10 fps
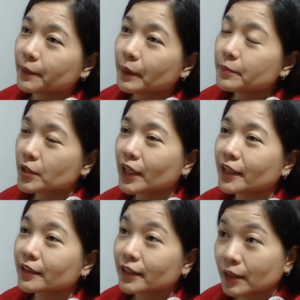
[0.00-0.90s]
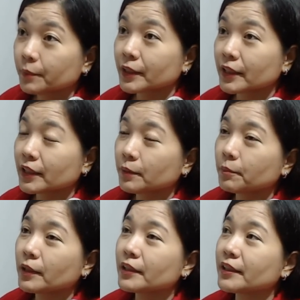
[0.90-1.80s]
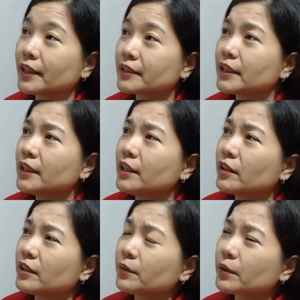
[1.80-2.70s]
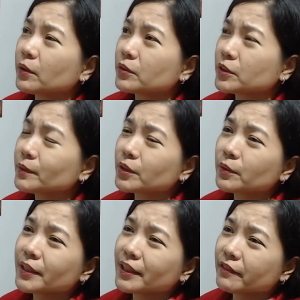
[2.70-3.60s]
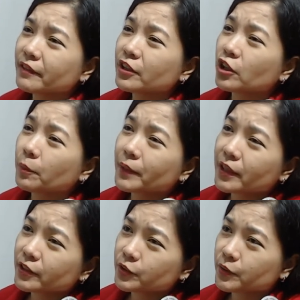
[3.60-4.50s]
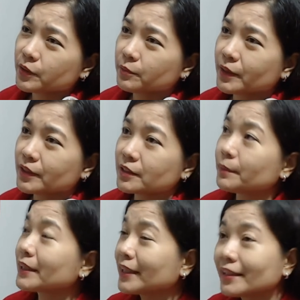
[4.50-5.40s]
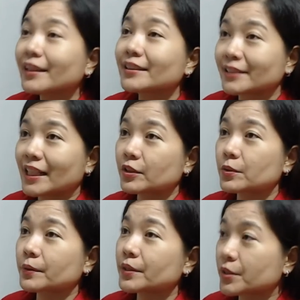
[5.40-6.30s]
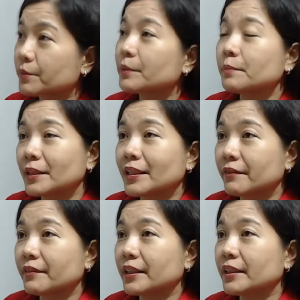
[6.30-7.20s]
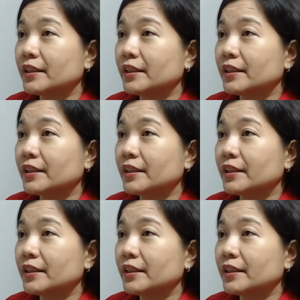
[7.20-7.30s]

up. Tsaka lang nila binigyan ng blood test. Oh, wow. They were she was only given topical treatments. But in that sanctuary, she will be given